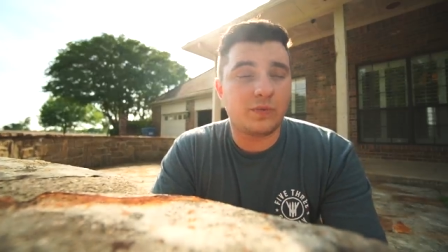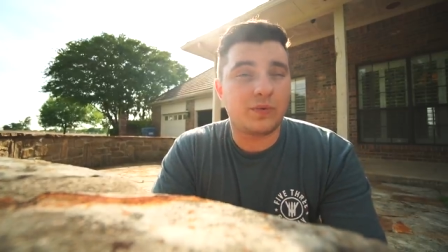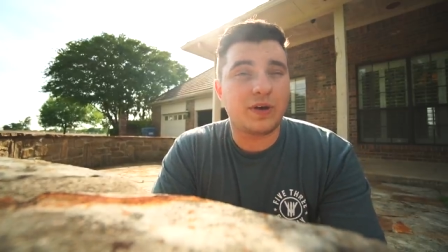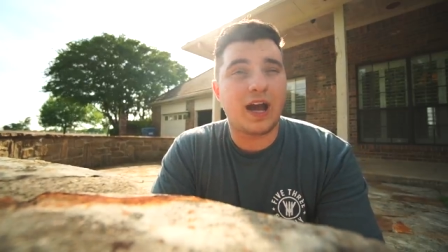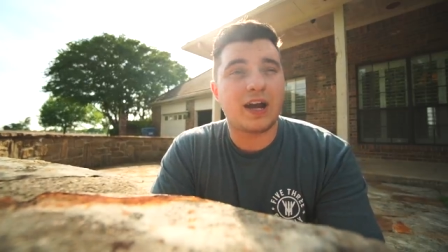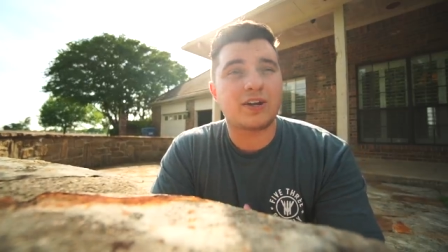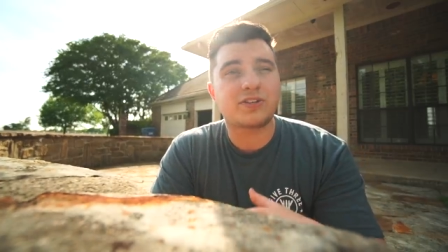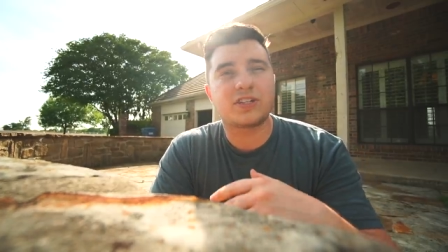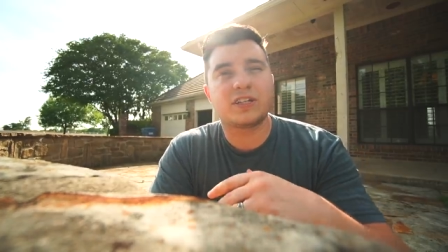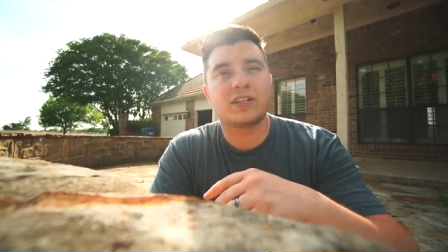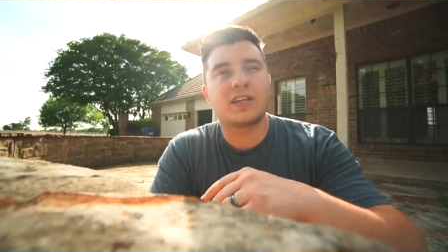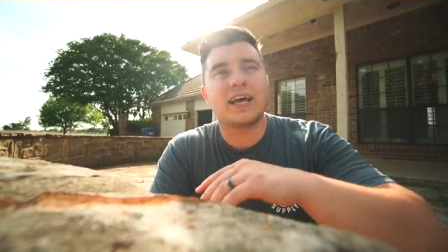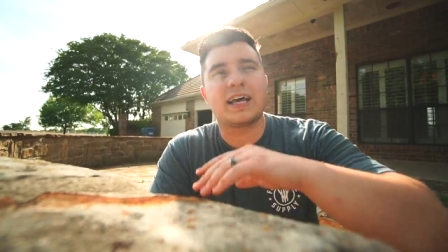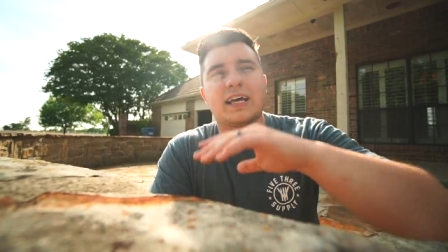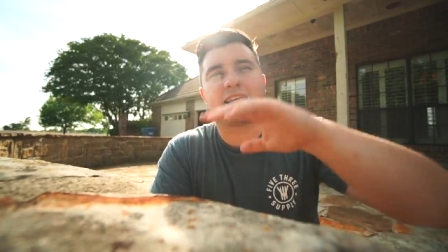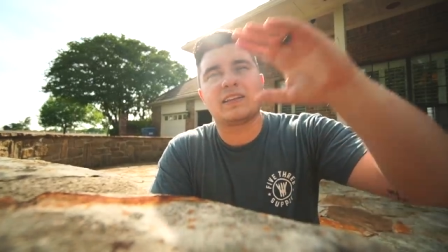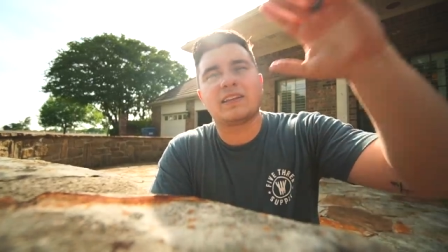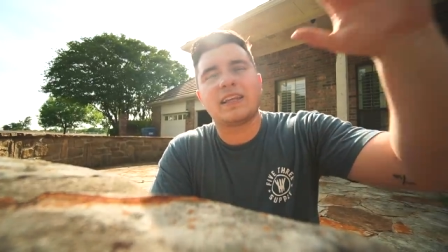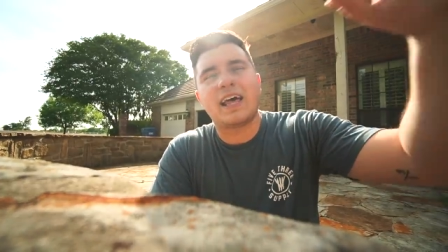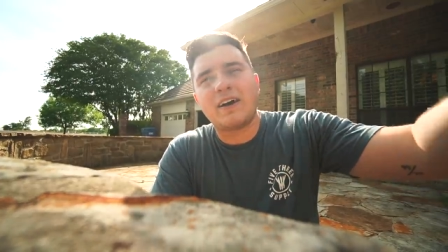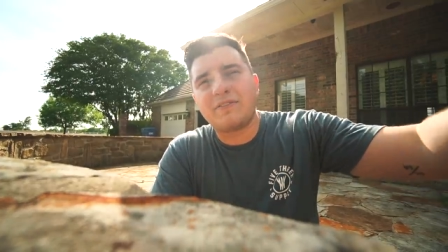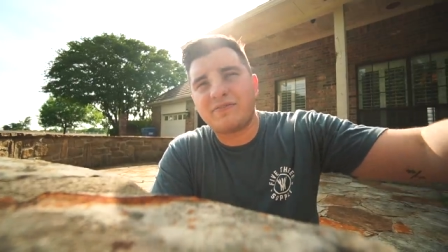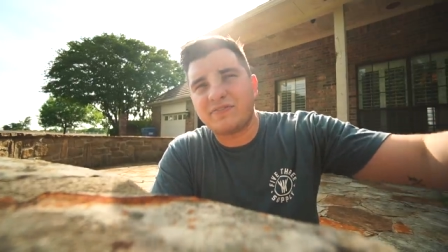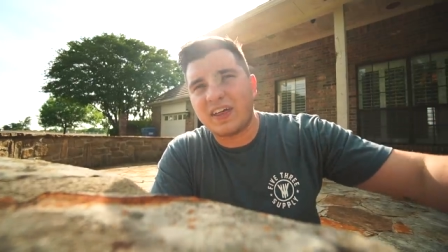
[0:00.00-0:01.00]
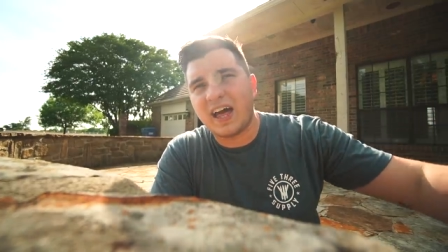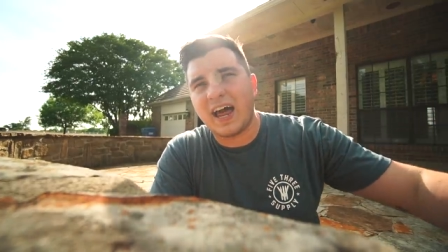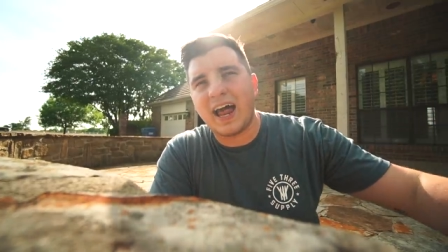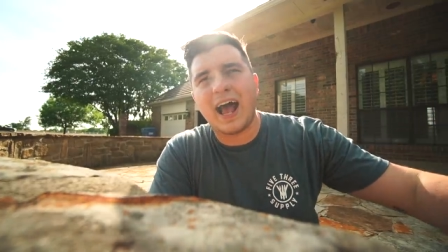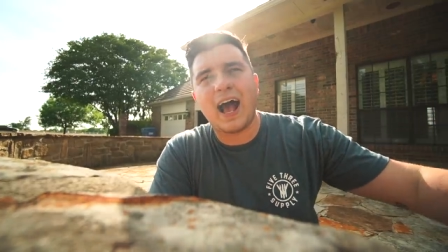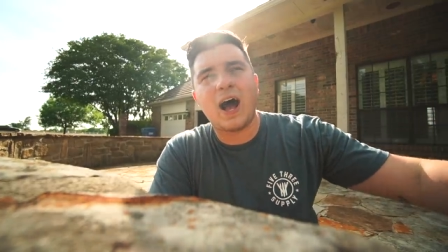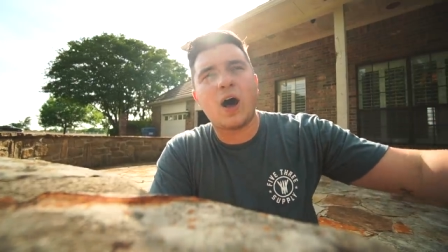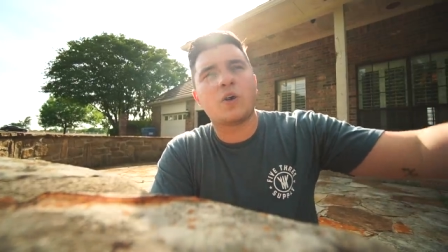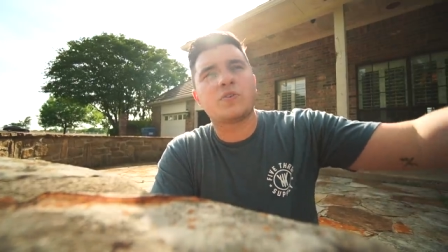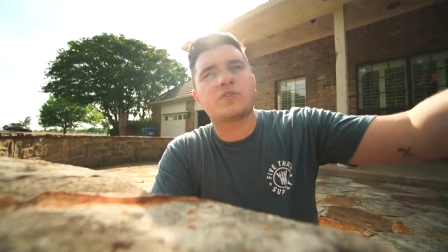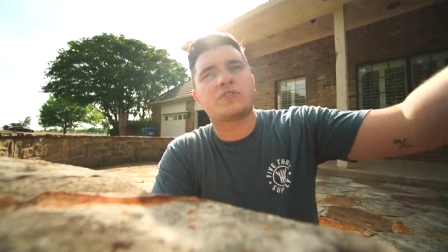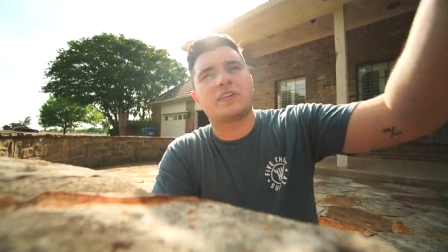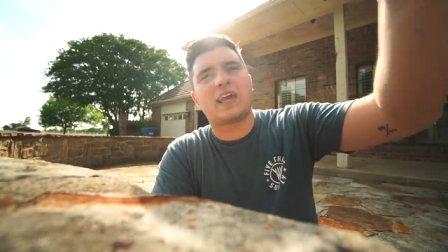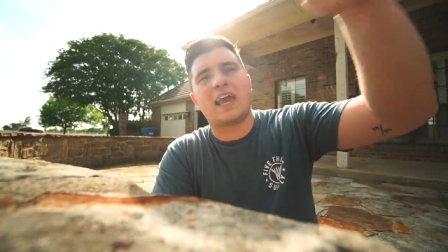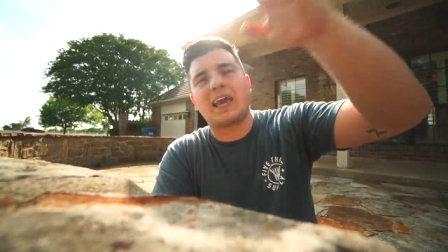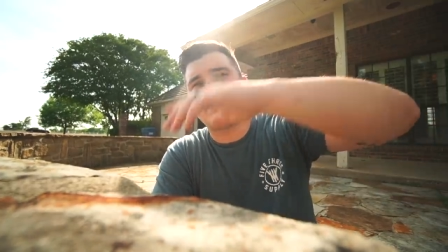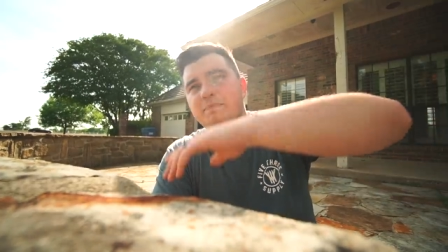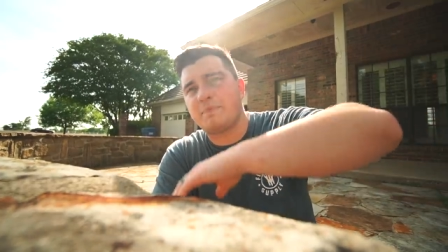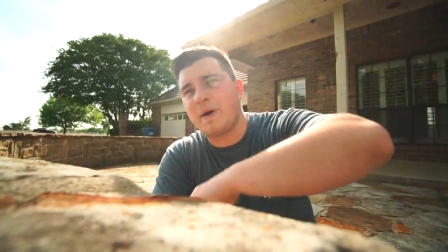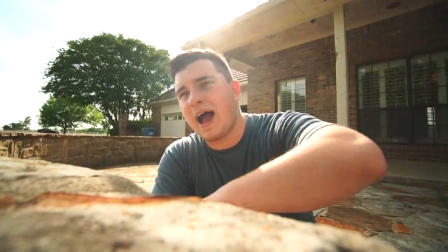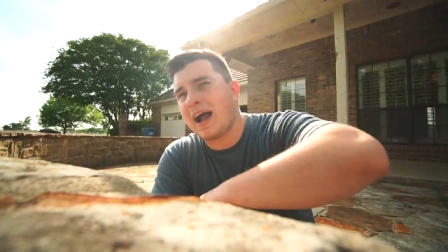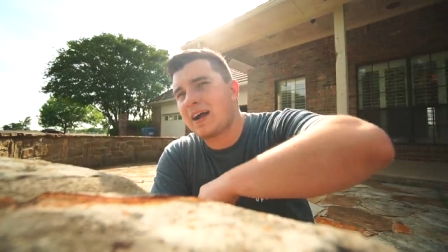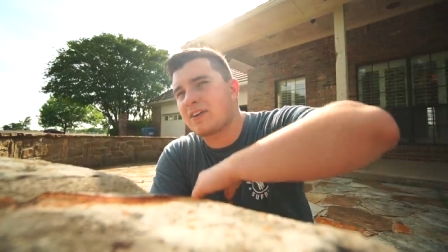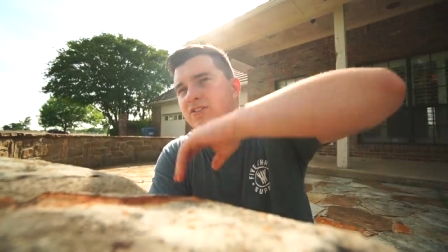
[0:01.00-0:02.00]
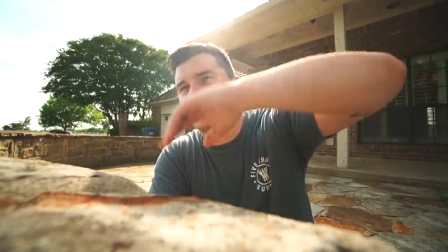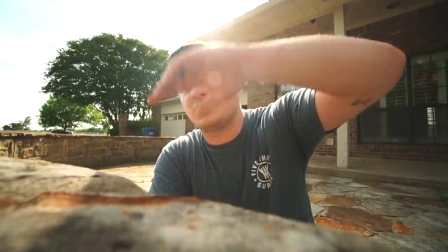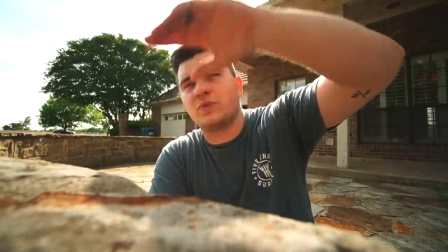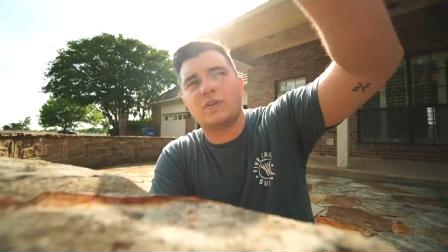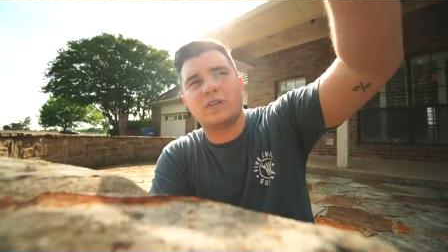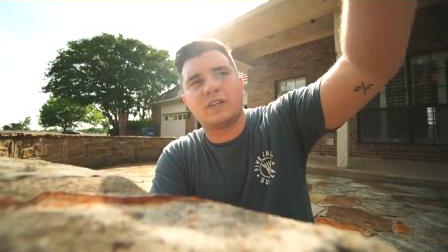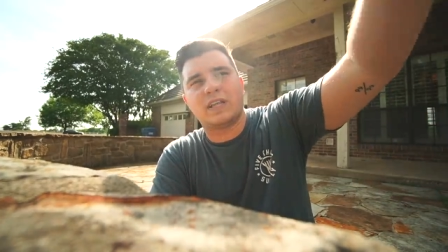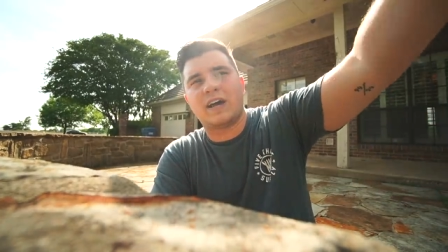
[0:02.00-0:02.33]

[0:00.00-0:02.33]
We actually like left that house, came back to it,